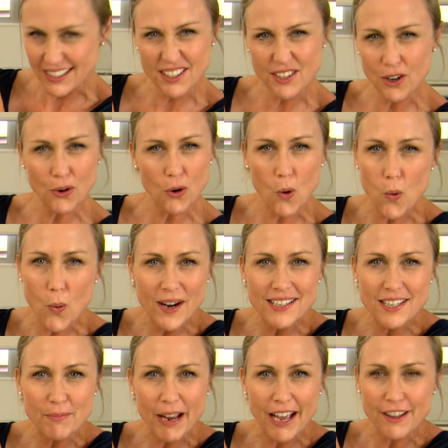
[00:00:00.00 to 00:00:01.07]
It's not
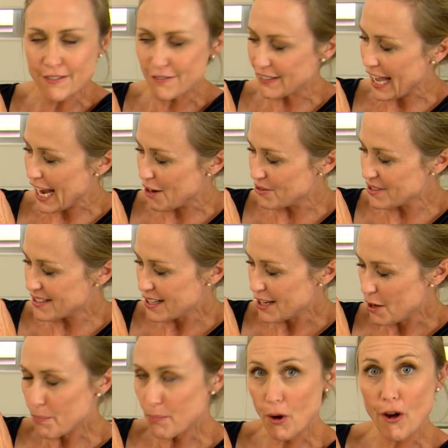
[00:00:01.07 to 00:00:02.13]
always about the flowers,
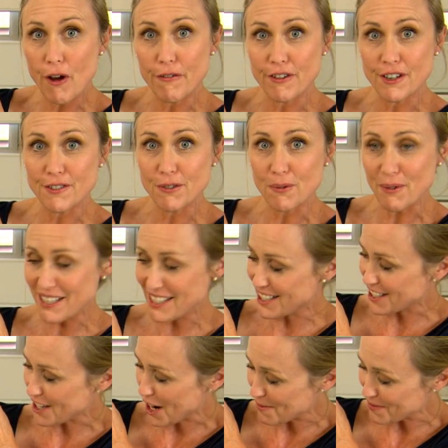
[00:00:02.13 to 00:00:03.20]
perfect for winter
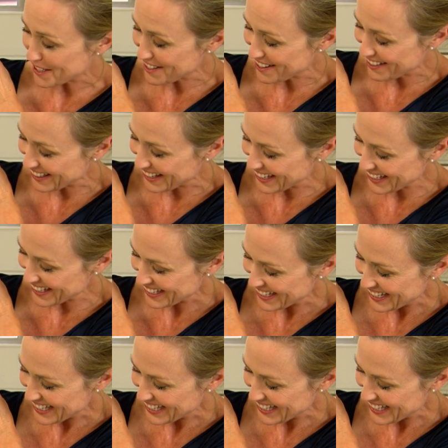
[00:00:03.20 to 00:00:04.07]
time, don't you think?